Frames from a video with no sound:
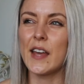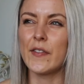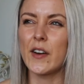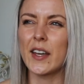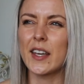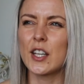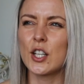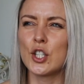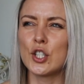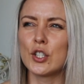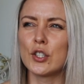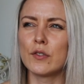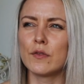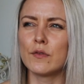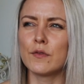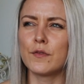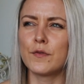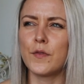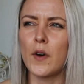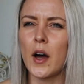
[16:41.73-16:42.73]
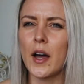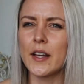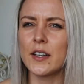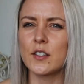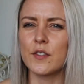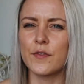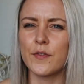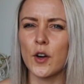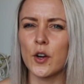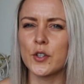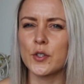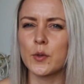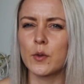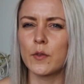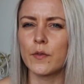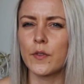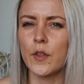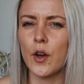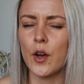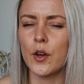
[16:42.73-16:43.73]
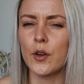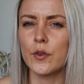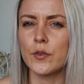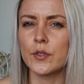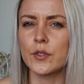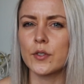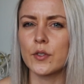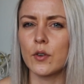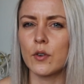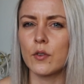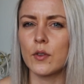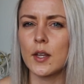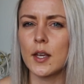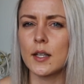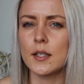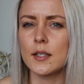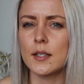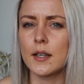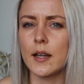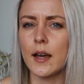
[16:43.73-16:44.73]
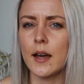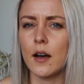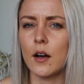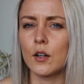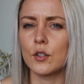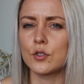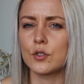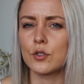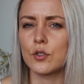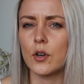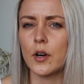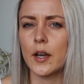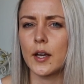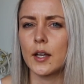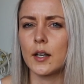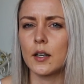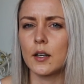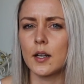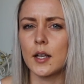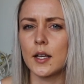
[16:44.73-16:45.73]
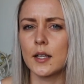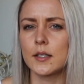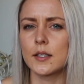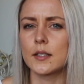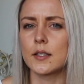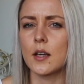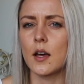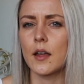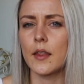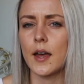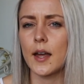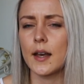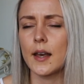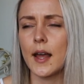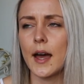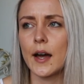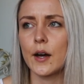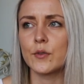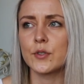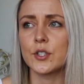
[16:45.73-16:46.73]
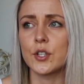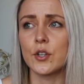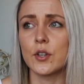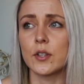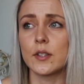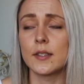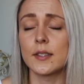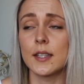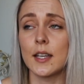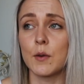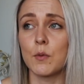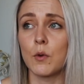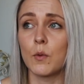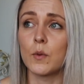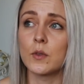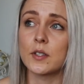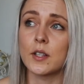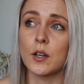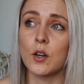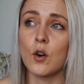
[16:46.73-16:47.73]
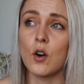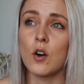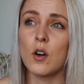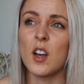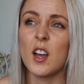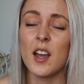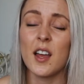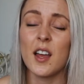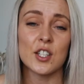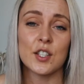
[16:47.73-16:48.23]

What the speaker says: If I can find a photo of those on the internet, I'll try and insert that now so you can see what ones I got.